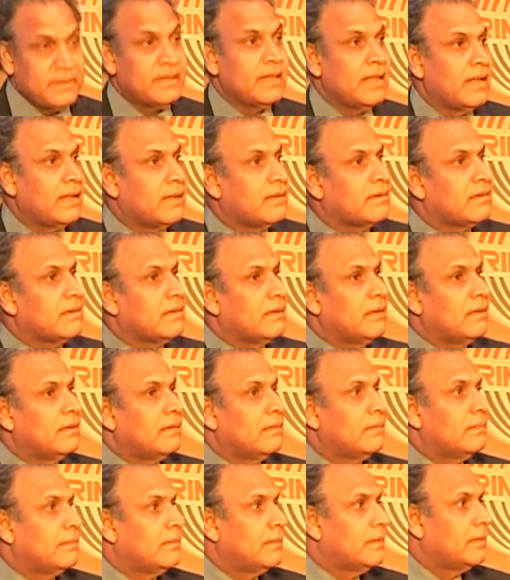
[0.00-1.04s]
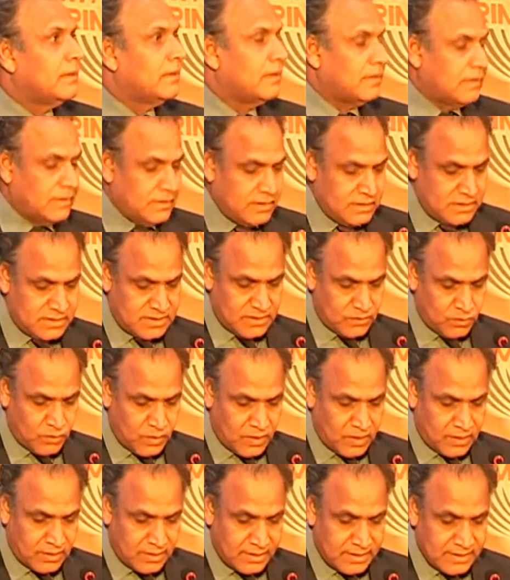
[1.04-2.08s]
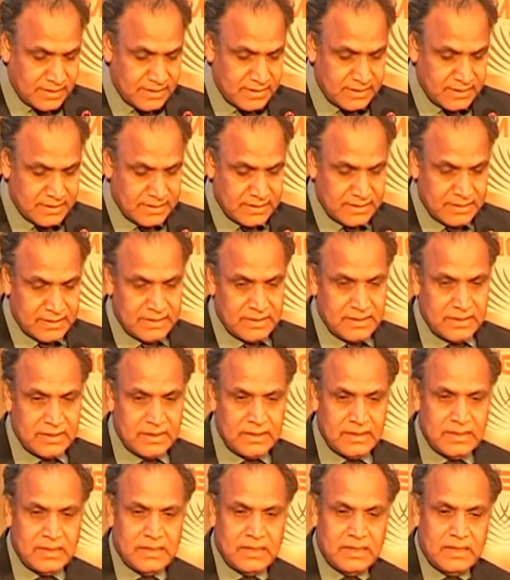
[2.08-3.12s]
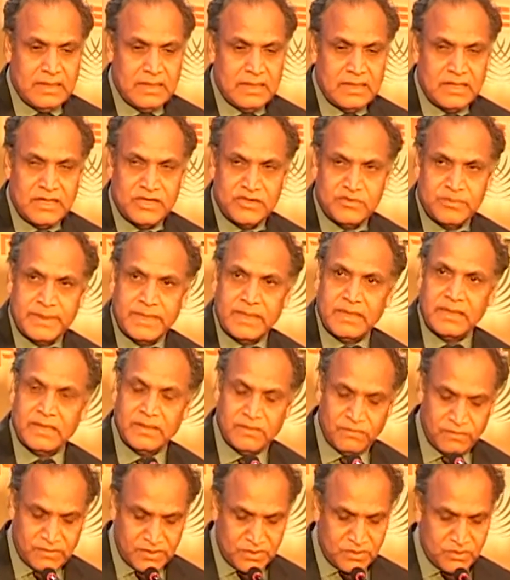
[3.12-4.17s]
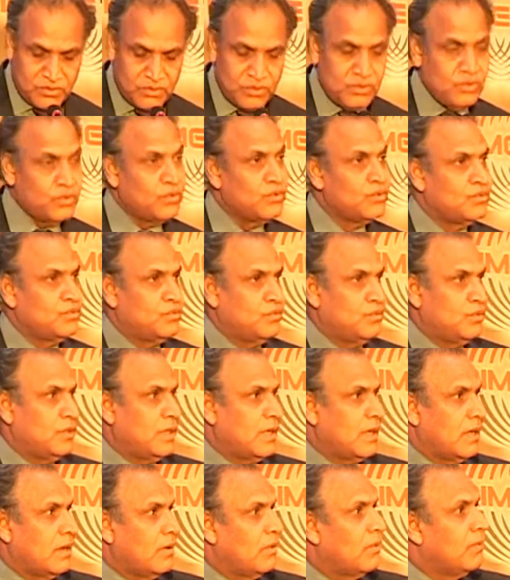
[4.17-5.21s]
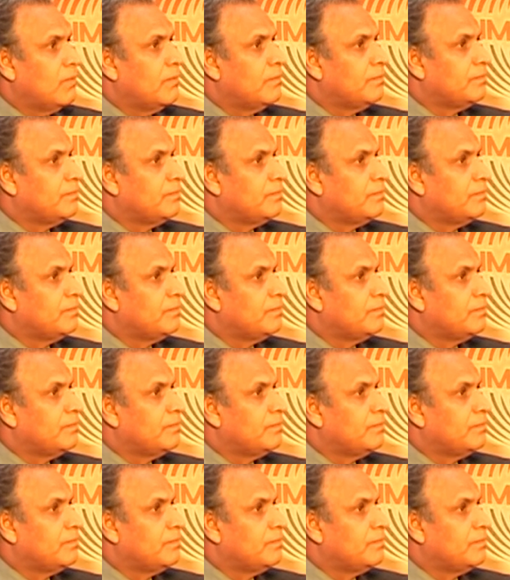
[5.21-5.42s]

that this award is being given to those who have